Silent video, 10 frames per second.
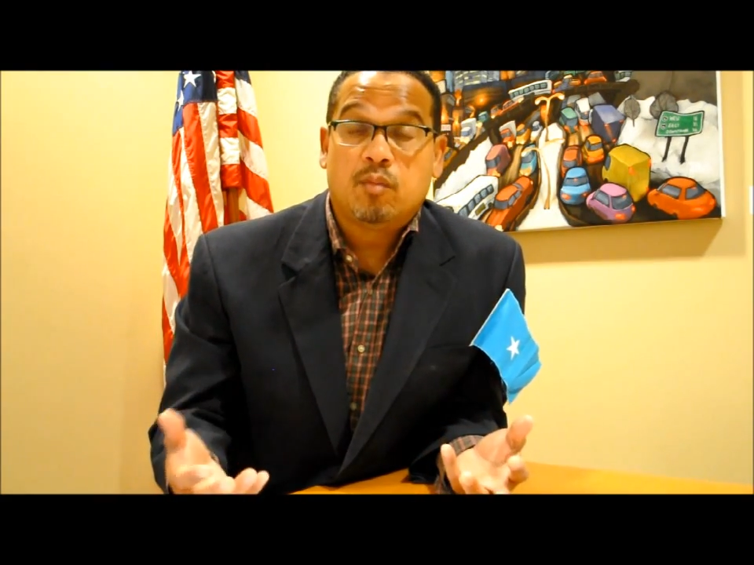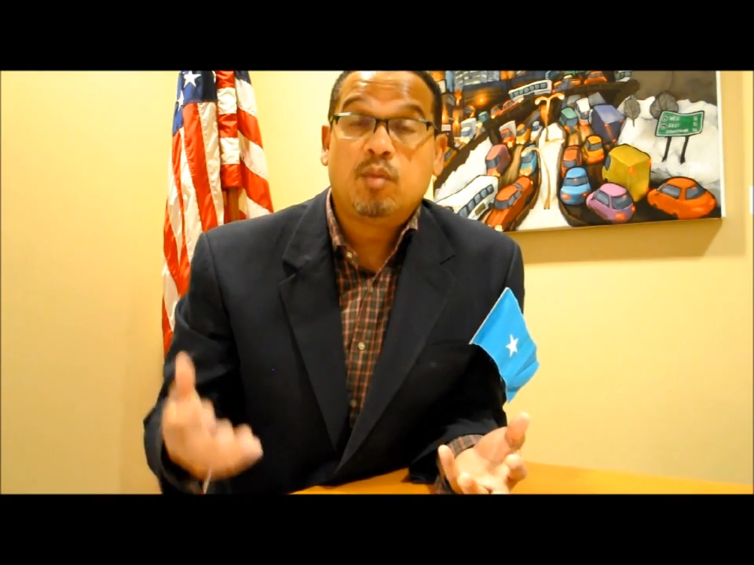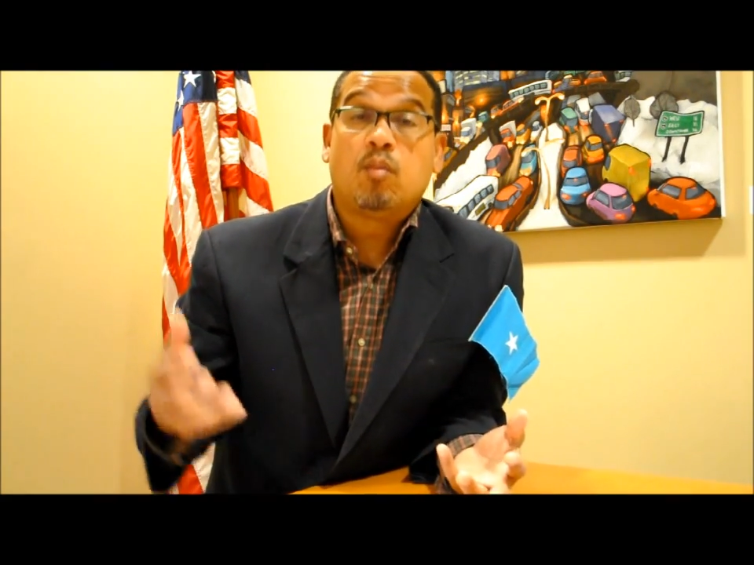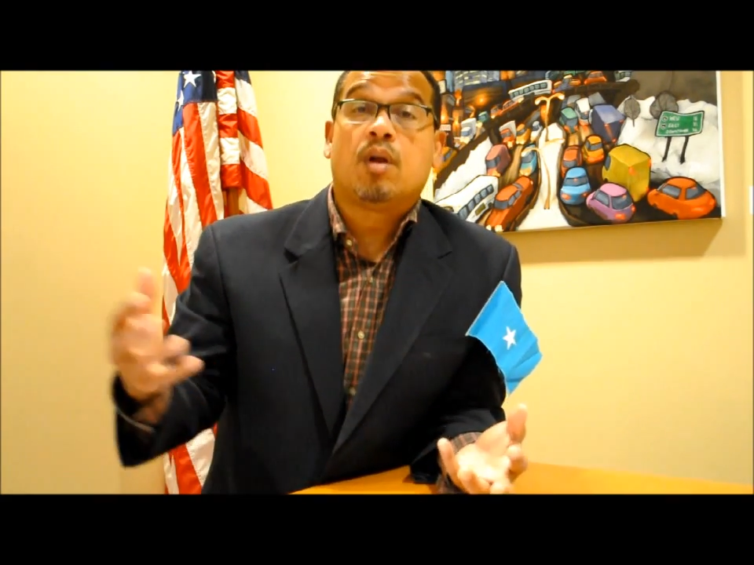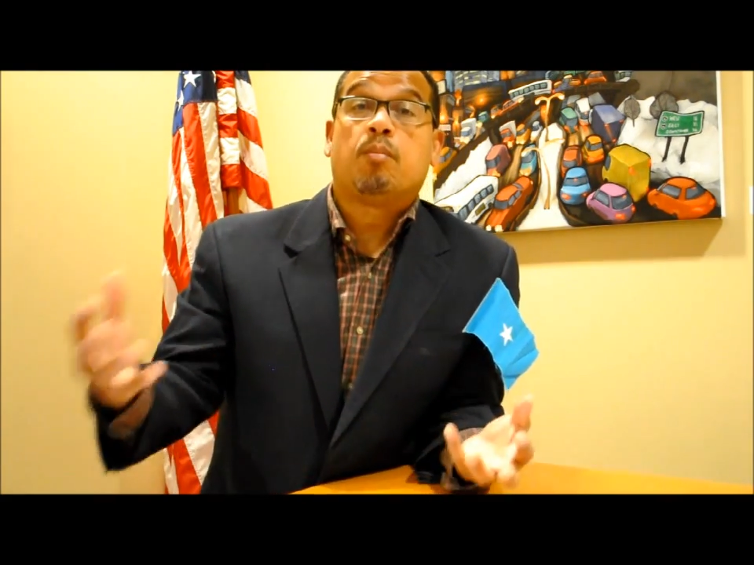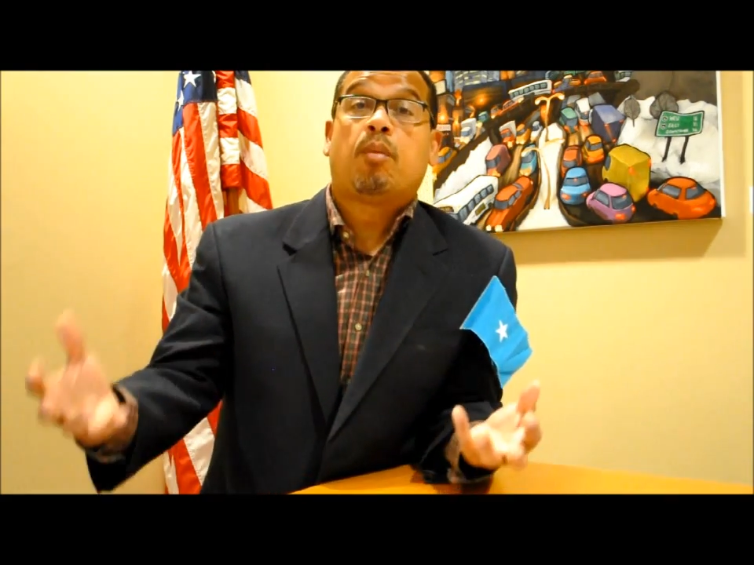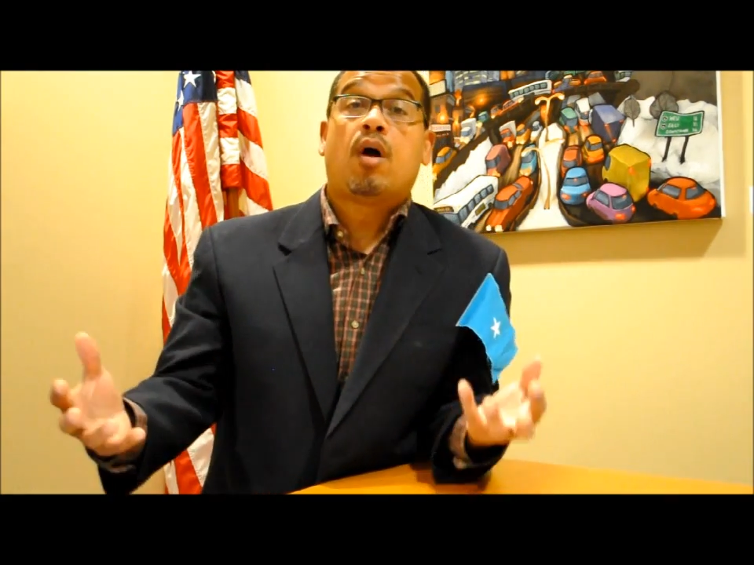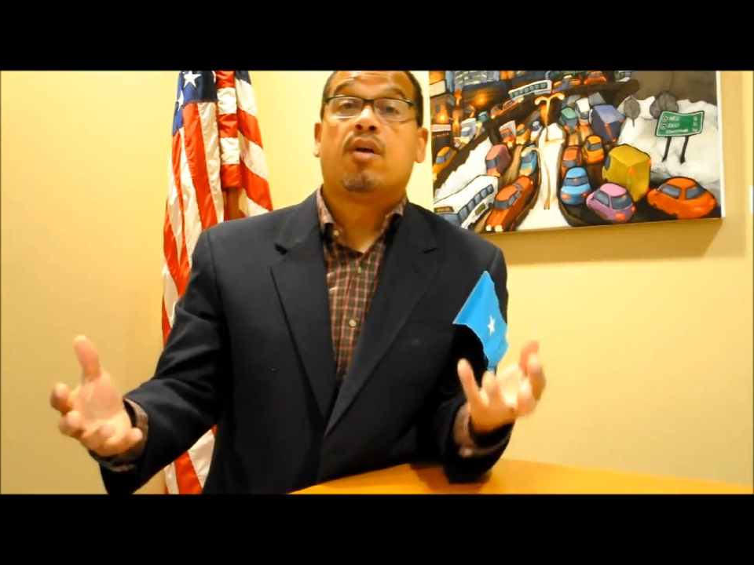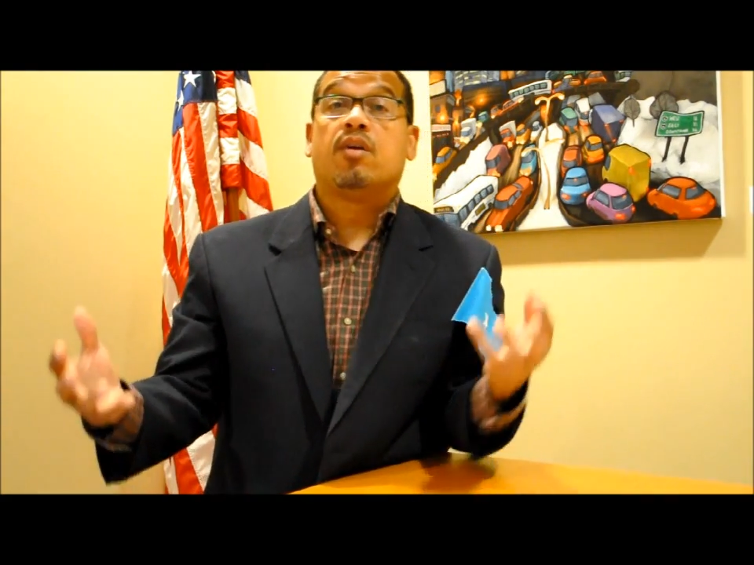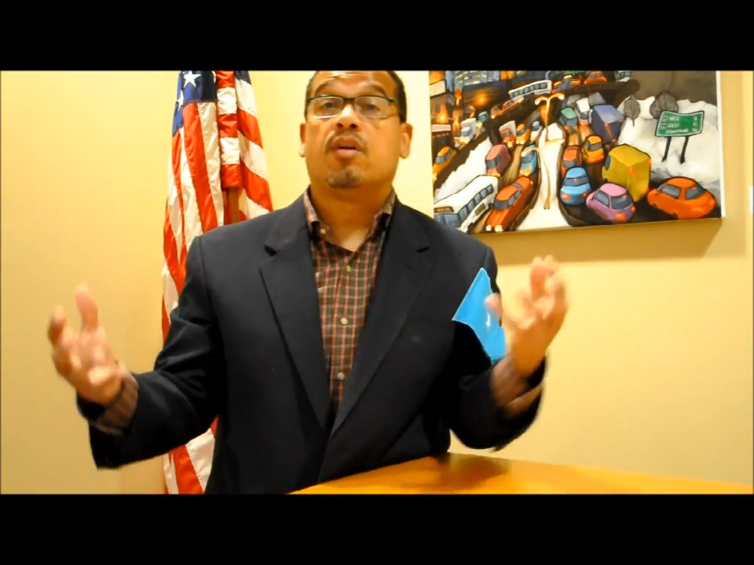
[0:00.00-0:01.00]
We want to
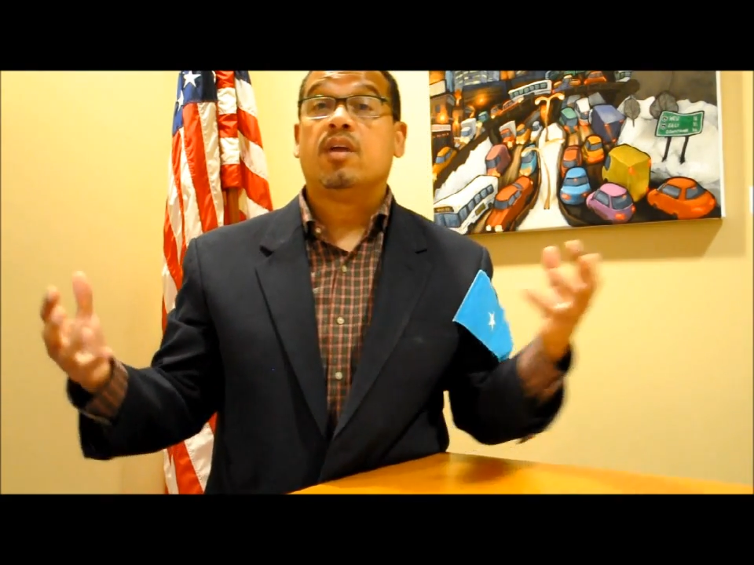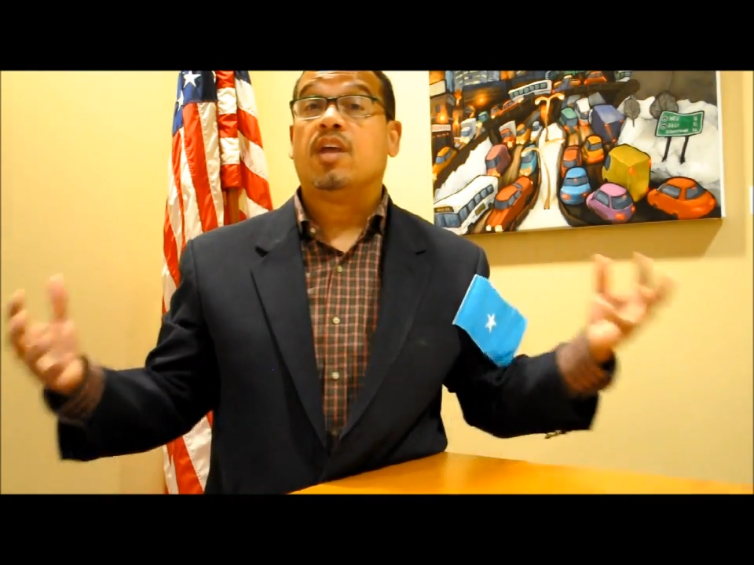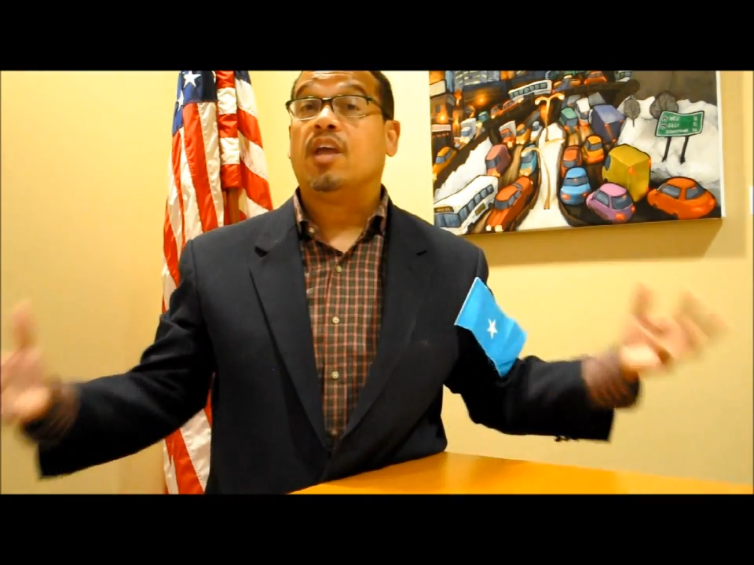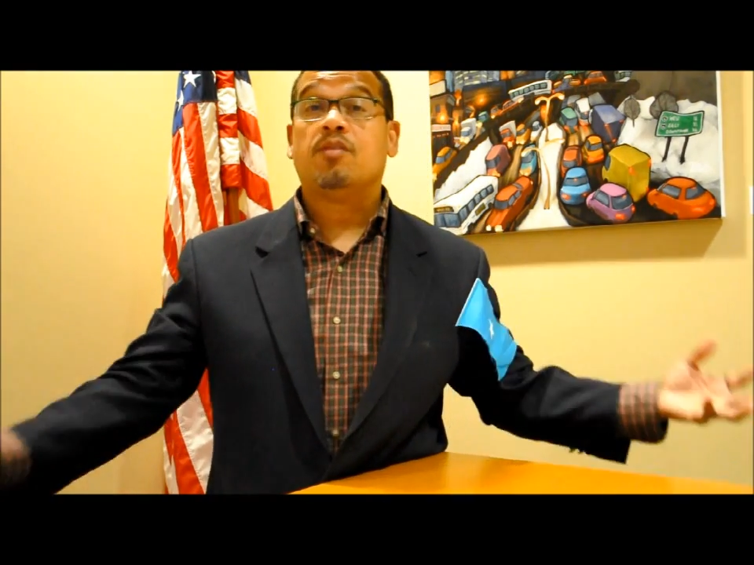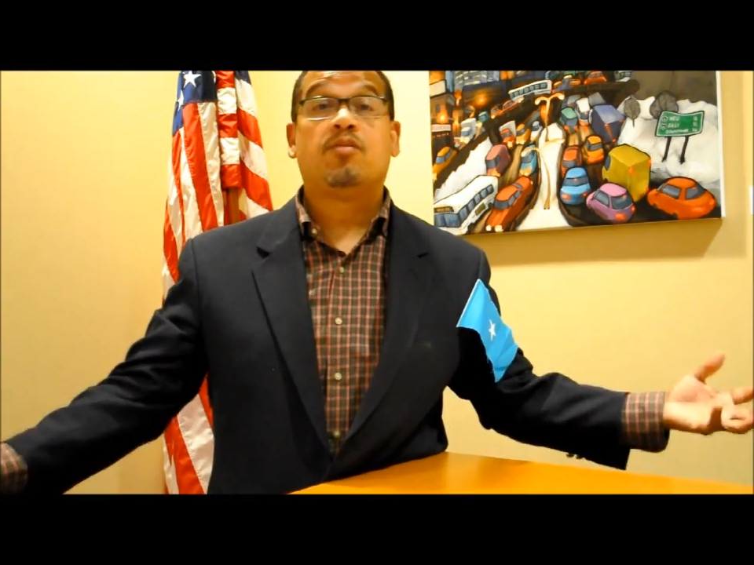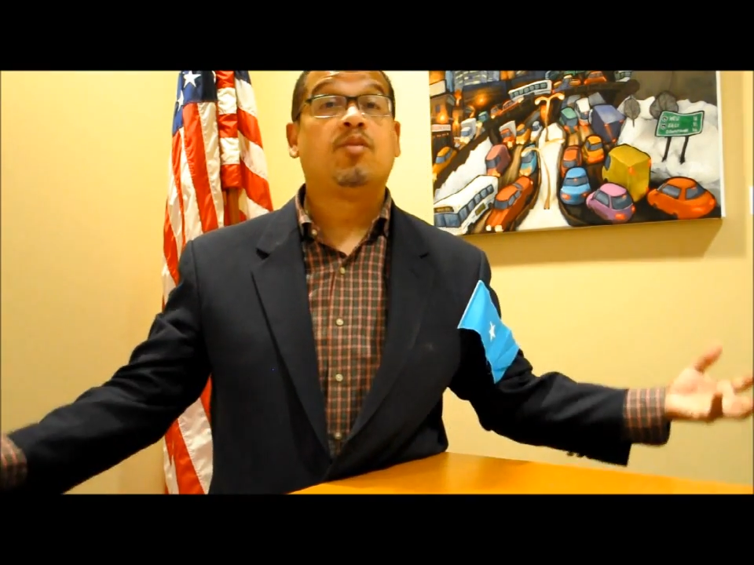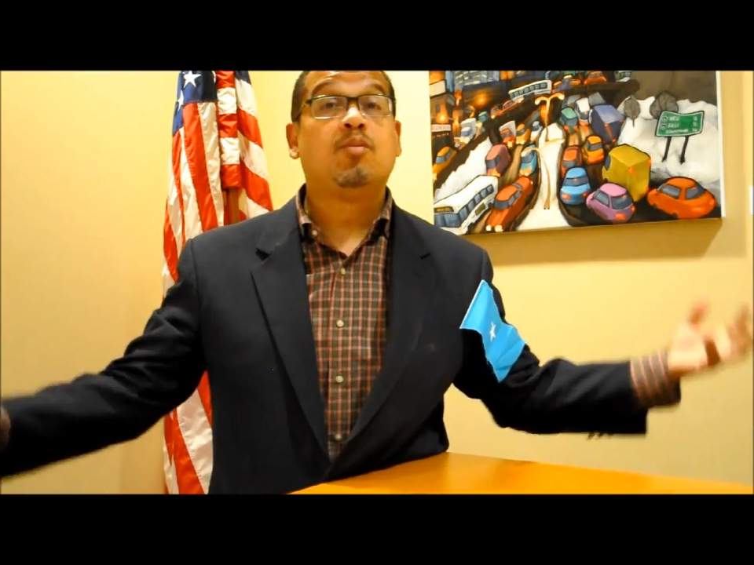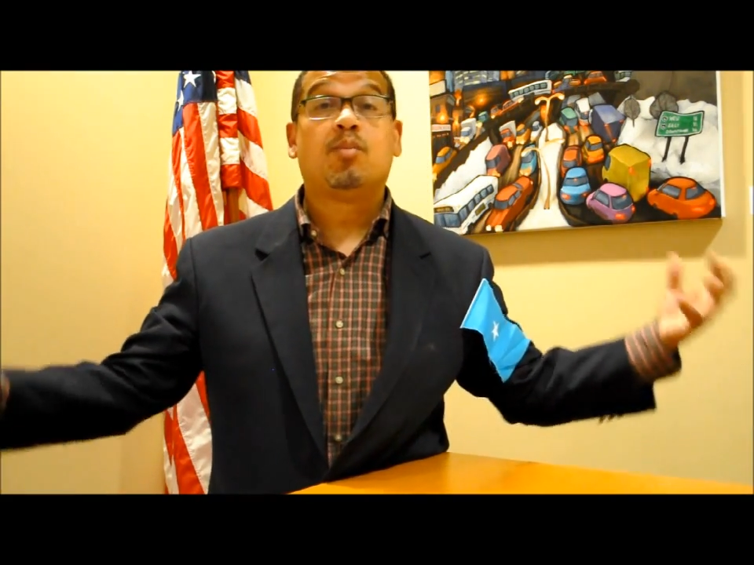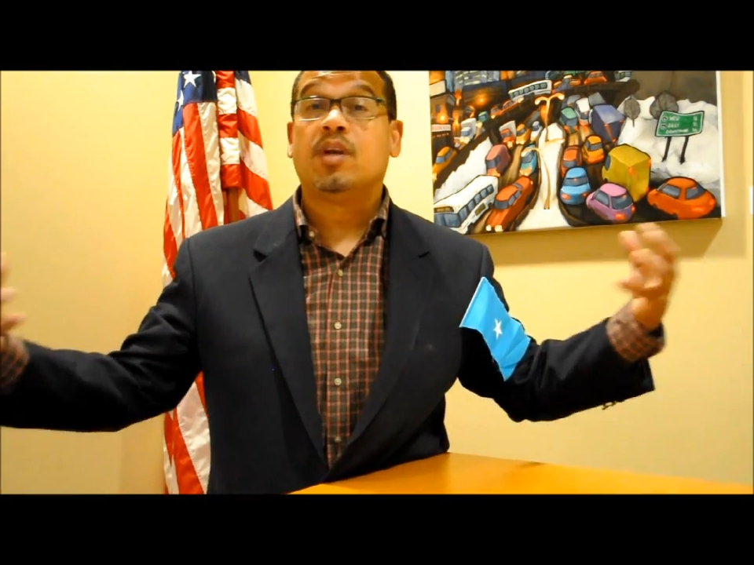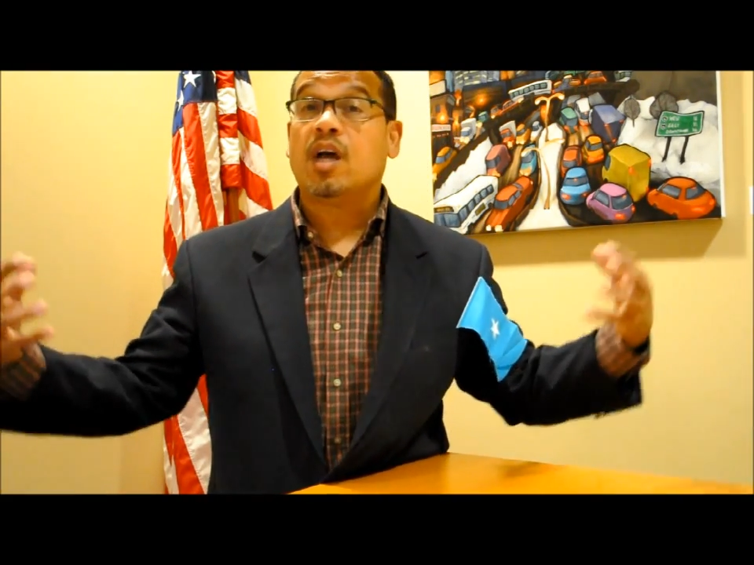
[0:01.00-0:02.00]
partner in food
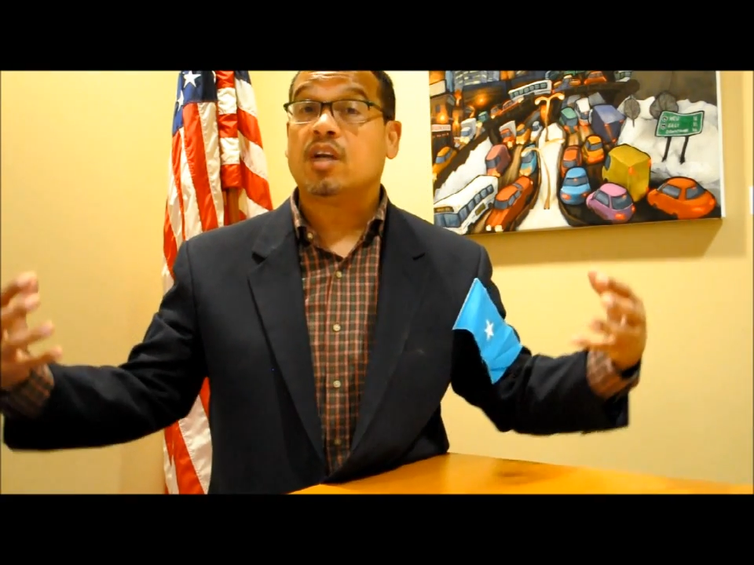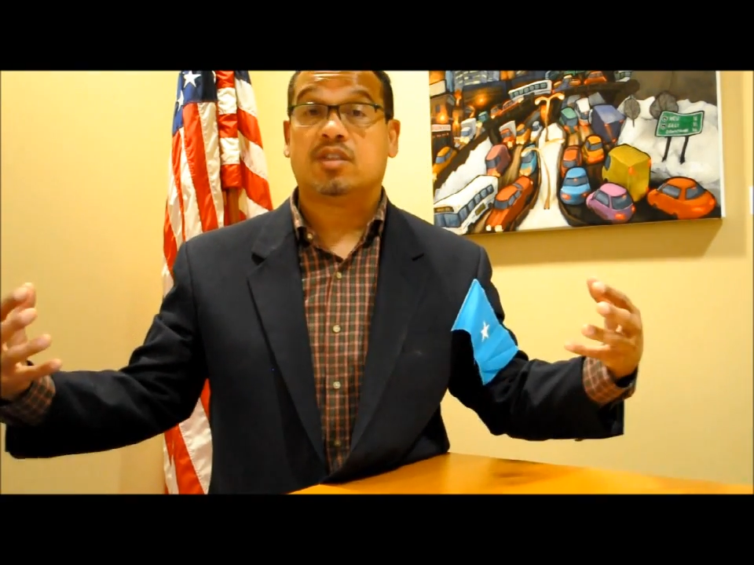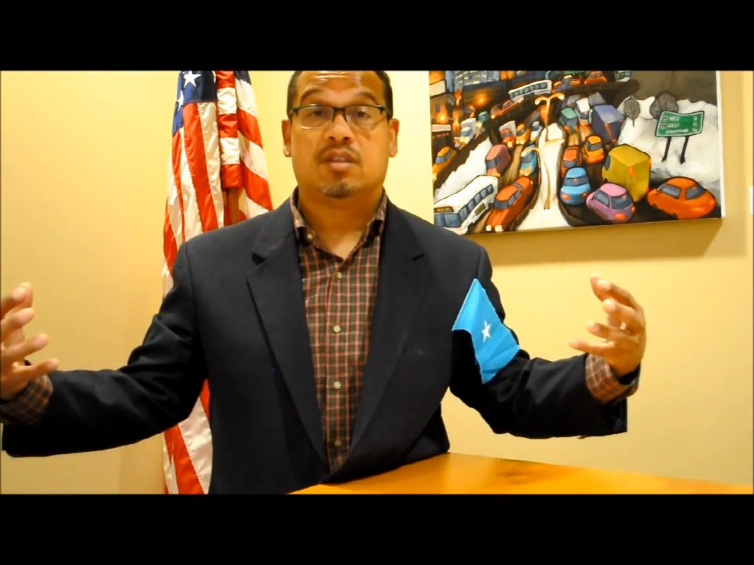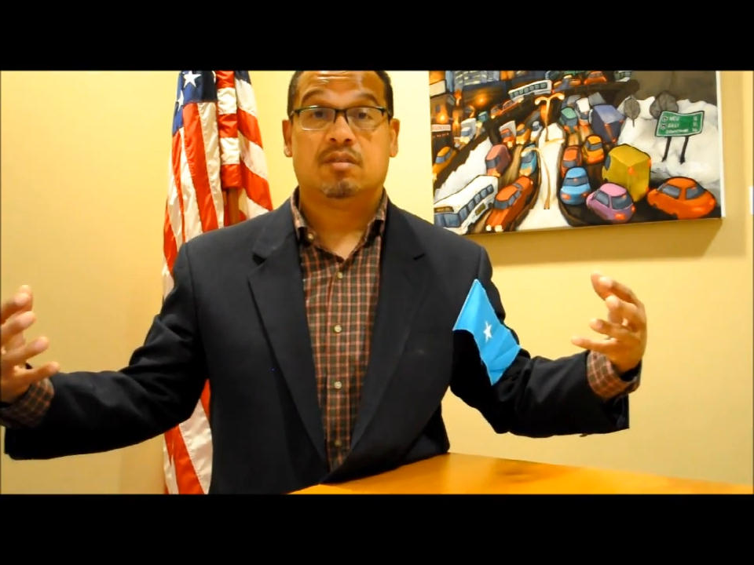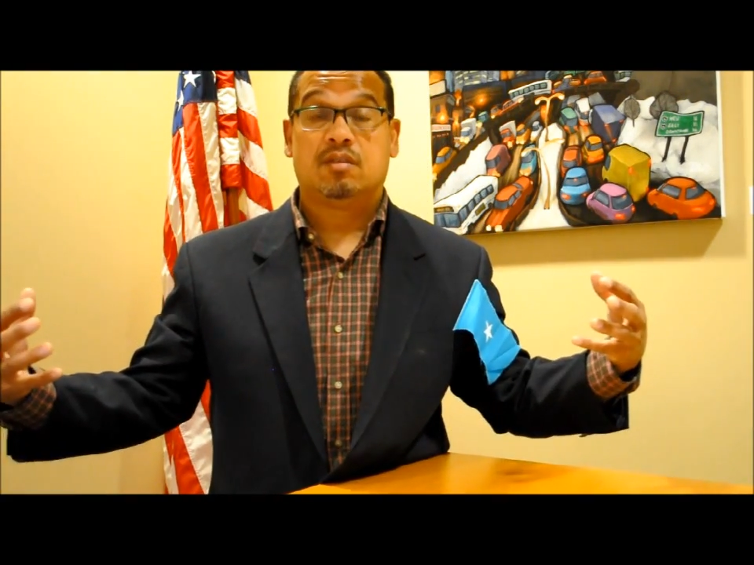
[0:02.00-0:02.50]
production.